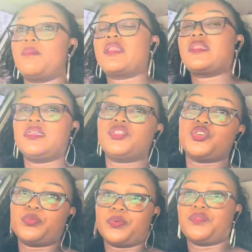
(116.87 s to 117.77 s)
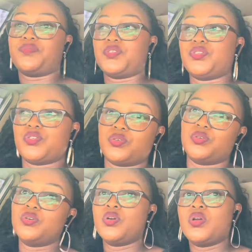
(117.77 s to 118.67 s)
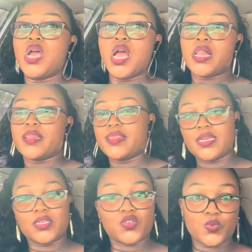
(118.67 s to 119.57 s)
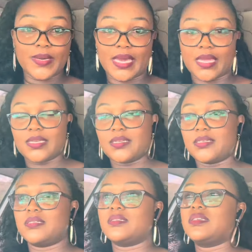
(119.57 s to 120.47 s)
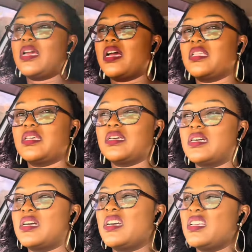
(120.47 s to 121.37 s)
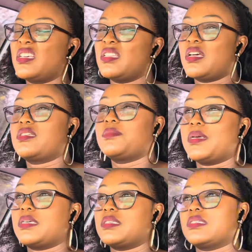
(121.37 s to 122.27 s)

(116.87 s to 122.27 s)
monthly shopping video this weekend yeah i think i think that makes